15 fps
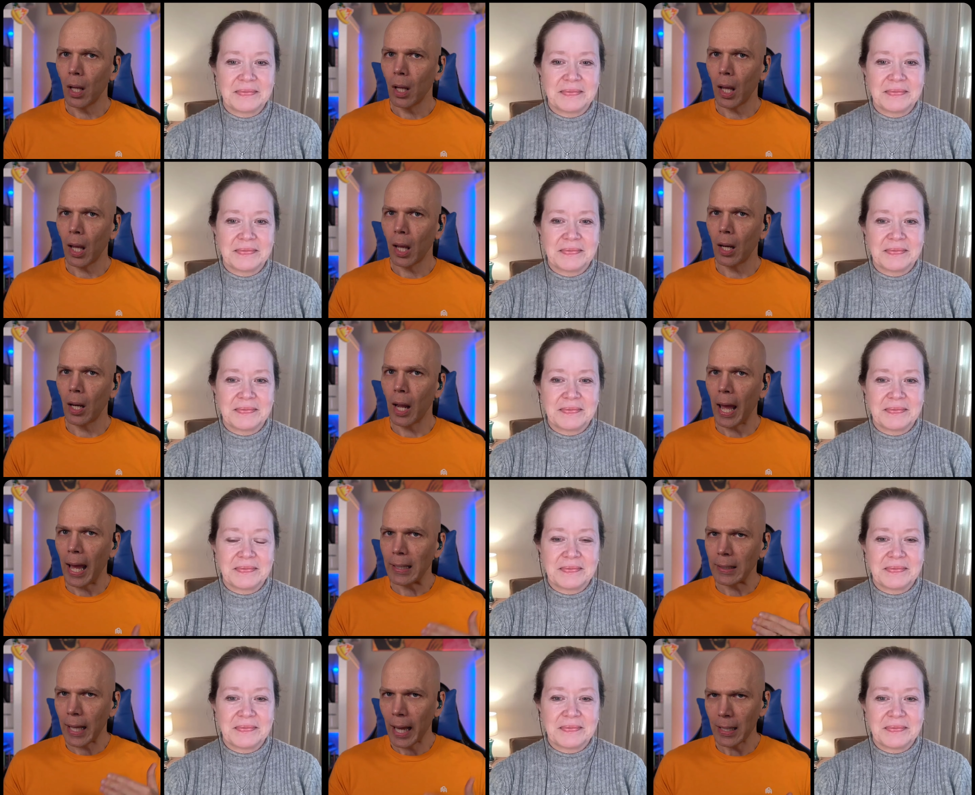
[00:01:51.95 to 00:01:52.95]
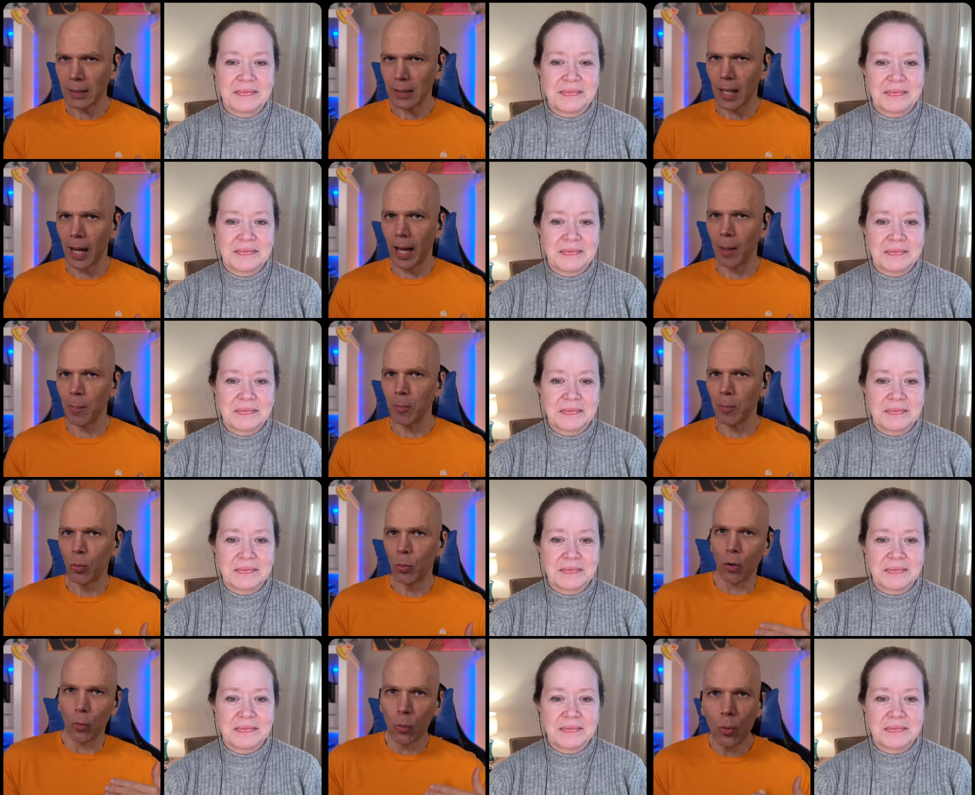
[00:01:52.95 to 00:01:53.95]
Speaker 1: And at that time, you
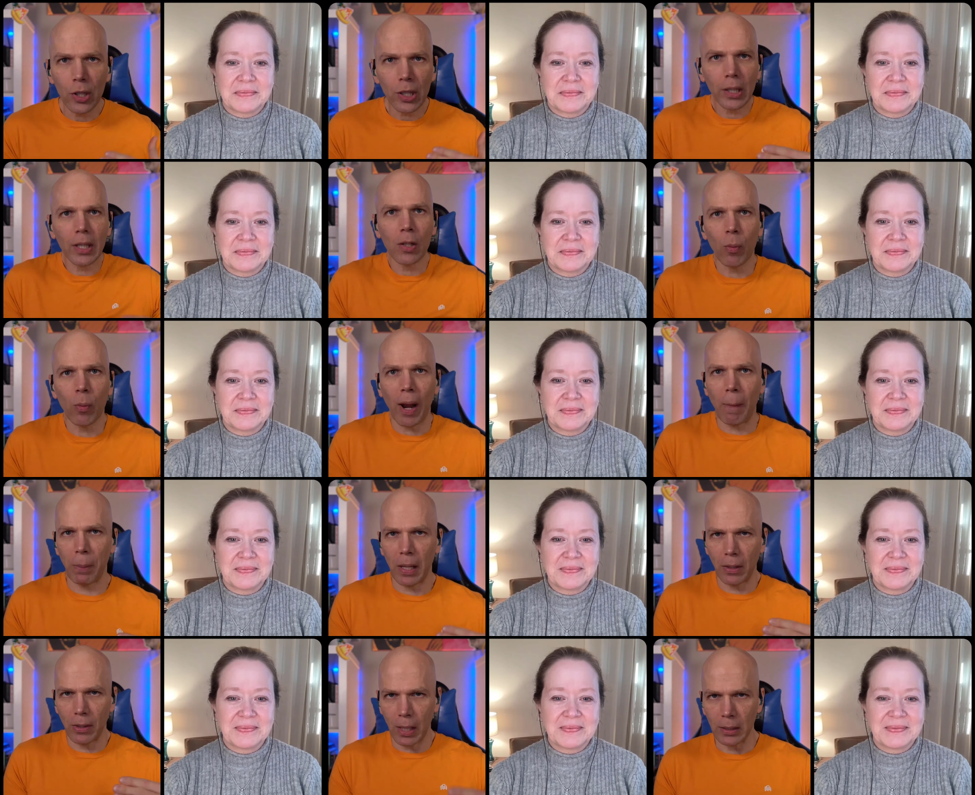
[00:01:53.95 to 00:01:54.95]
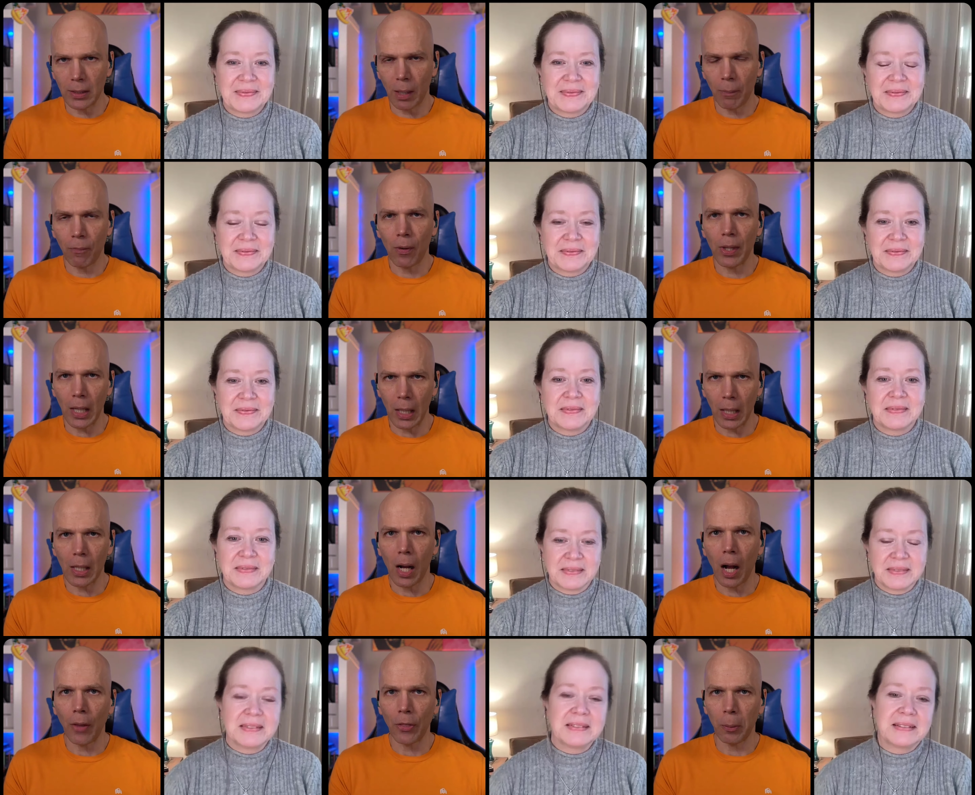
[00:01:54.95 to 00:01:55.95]
were really ramping things up for the Indy
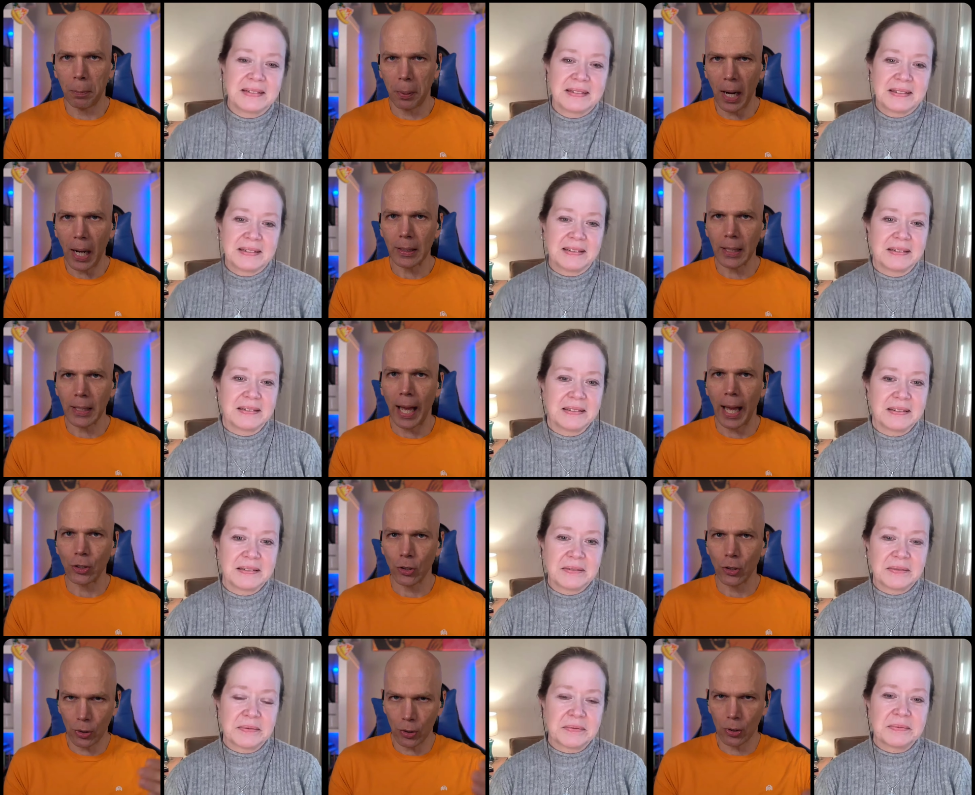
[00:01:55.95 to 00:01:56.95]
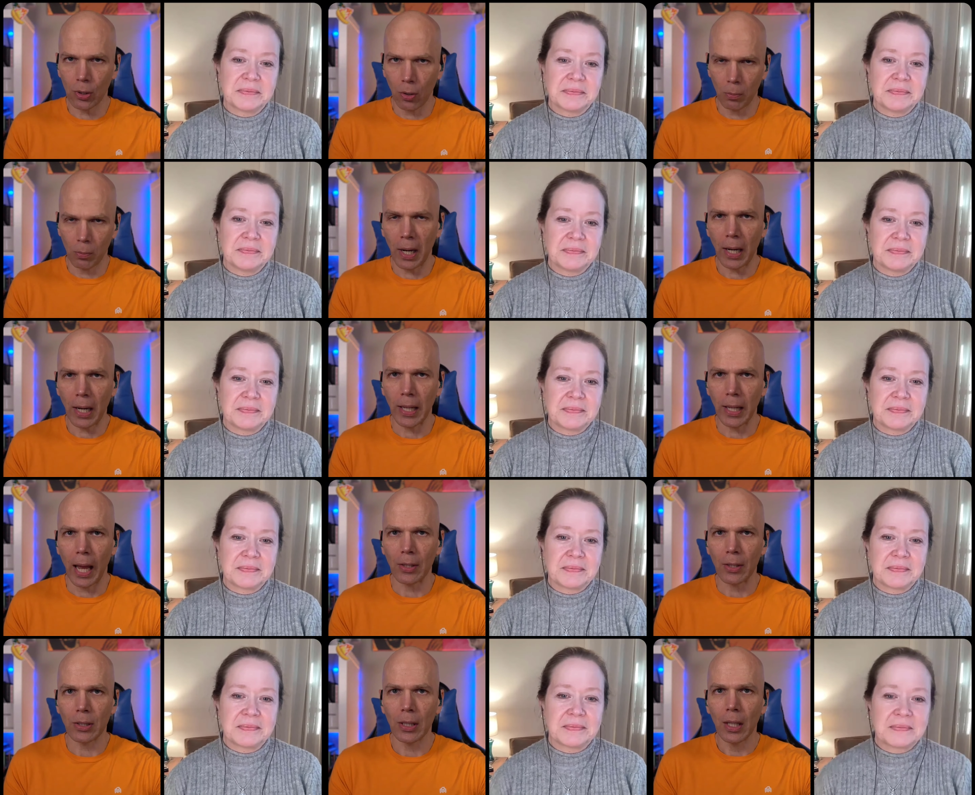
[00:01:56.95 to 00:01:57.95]
Author podcast, your own
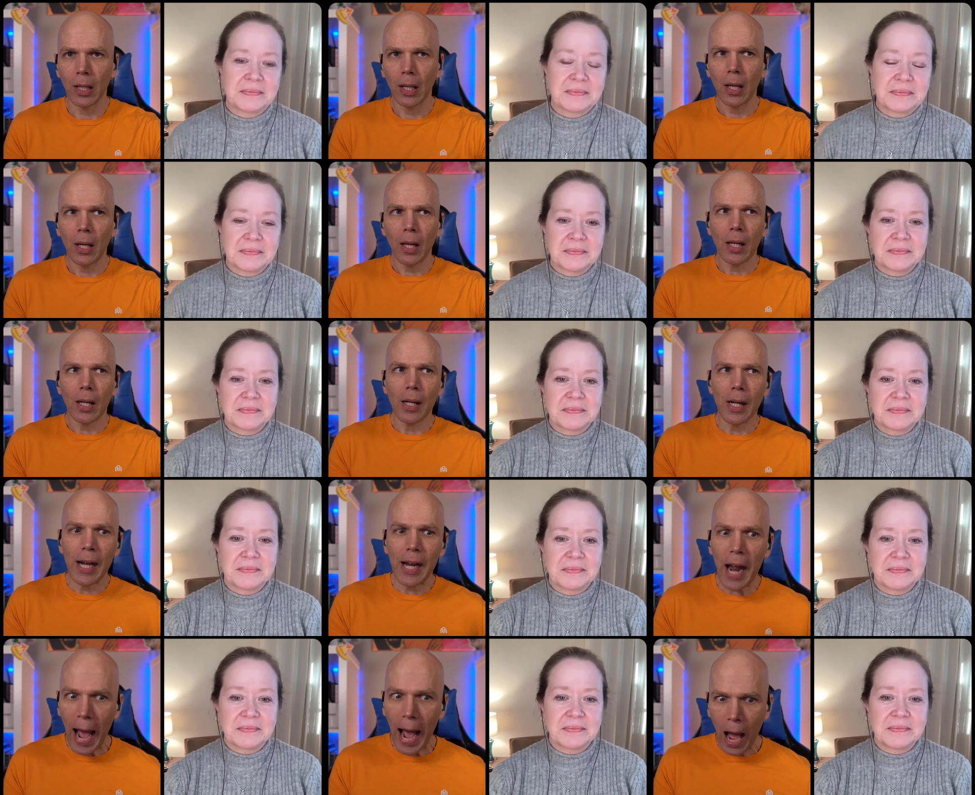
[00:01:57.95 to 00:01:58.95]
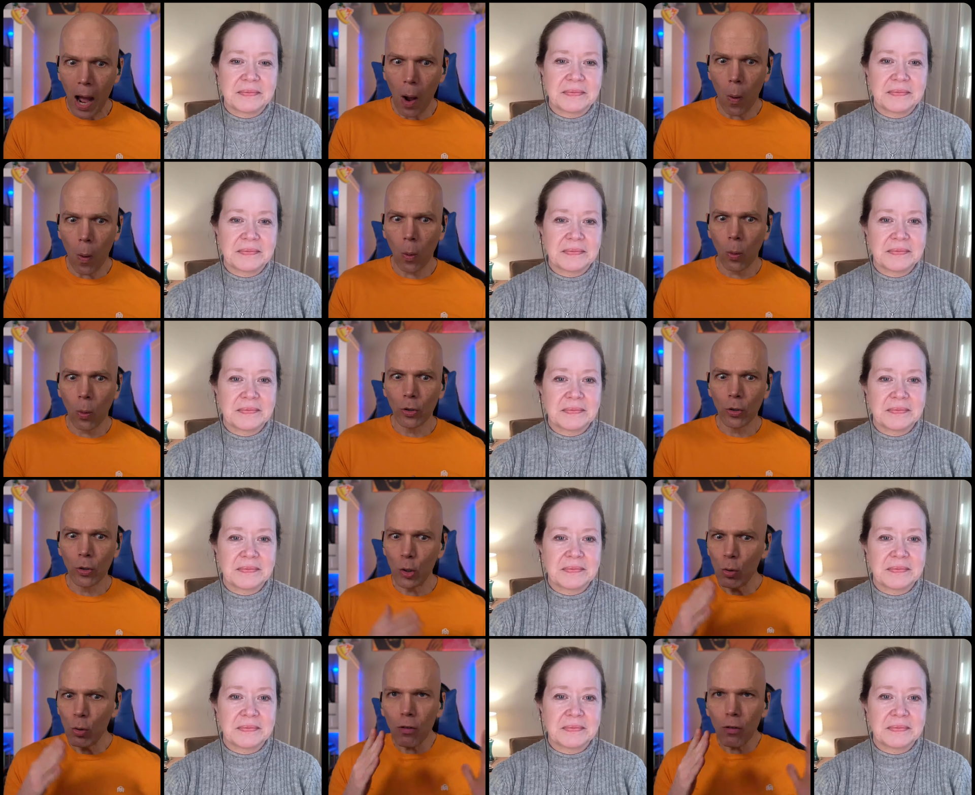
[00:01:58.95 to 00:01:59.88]
podcast. Now you've